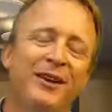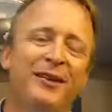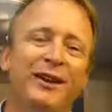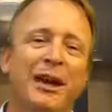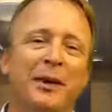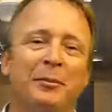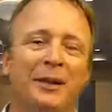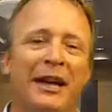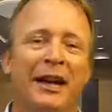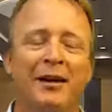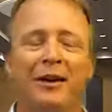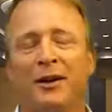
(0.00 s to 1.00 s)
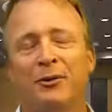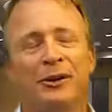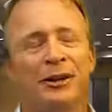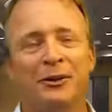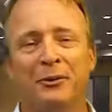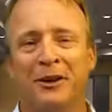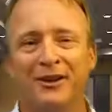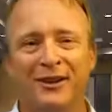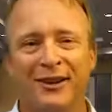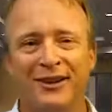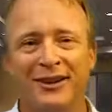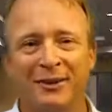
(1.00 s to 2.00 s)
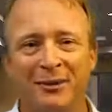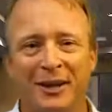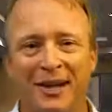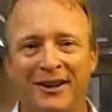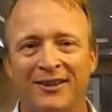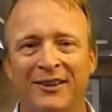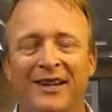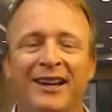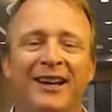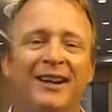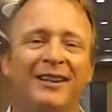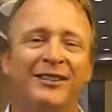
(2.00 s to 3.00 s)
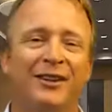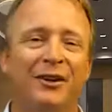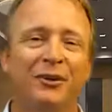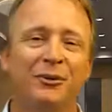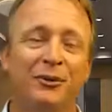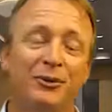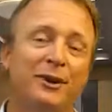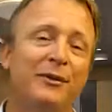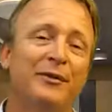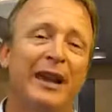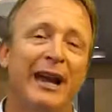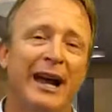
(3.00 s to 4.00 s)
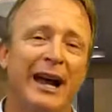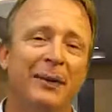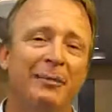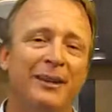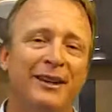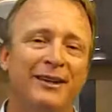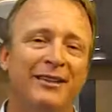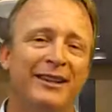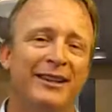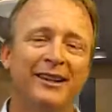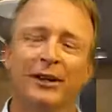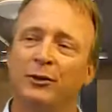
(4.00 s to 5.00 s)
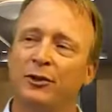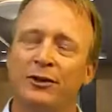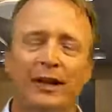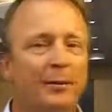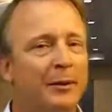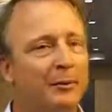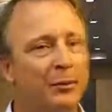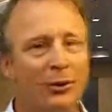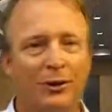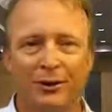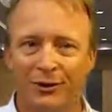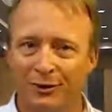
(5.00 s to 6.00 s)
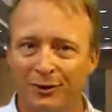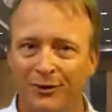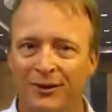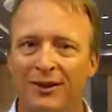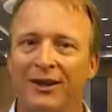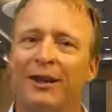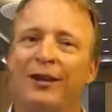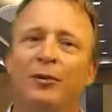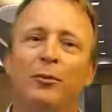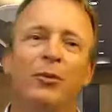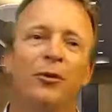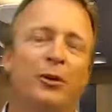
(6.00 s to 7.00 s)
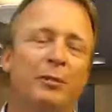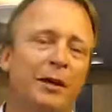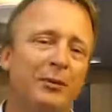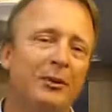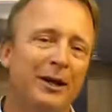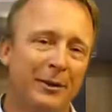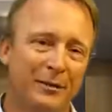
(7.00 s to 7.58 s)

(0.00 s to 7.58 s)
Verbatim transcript: of the company. I, I really don't want to talk to anyone else. So we'll see if that happens, and it'll just get me more news, more people